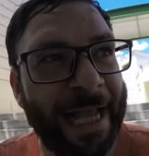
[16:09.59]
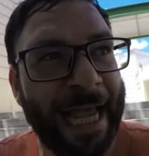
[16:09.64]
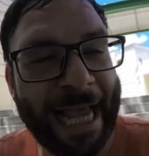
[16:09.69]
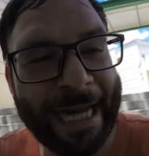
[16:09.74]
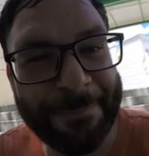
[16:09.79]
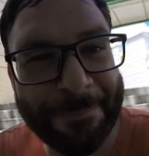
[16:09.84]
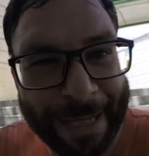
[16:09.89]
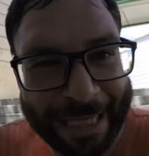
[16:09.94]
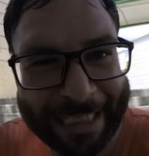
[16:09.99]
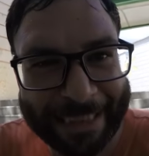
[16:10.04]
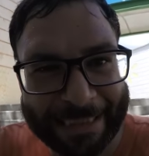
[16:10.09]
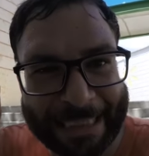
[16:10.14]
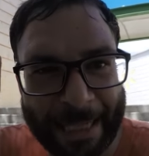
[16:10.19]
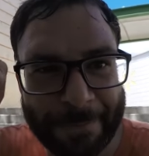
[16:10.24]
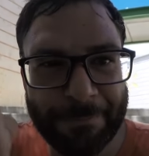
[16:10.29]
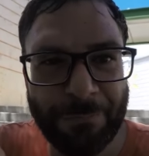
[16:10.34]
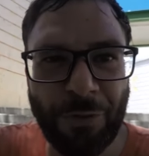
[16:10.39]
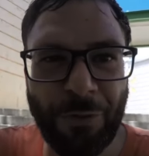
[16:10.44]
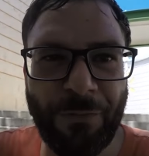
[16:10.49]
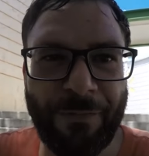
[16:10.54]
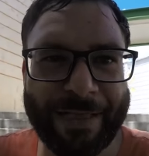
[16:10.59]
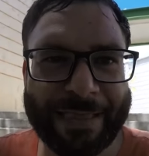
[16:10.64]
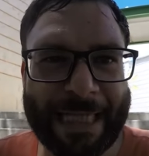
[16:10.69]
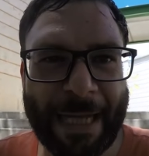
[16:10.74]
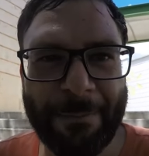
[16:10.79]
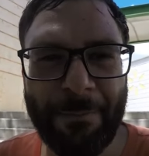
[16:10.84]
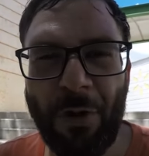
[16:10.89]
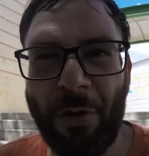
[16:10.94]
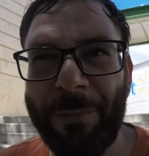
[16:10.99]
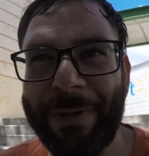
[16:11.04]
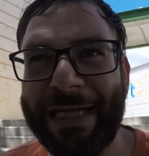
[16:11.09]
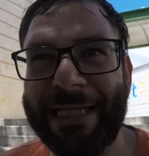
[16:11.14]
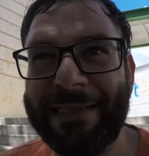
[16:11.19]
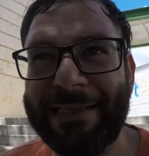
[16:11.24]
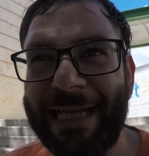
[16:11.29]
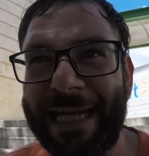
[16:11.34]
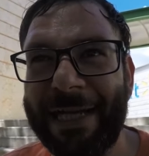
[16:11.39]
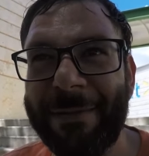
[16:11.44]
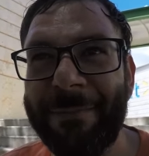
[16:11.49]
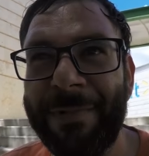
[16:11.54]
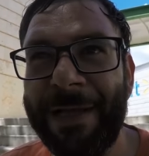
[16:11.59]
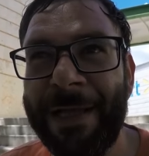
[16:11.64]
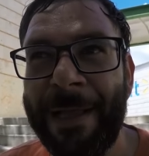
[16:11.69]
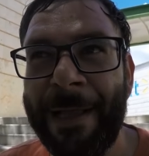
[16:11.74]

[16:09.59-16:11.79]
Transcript: in making that move at that moment in time.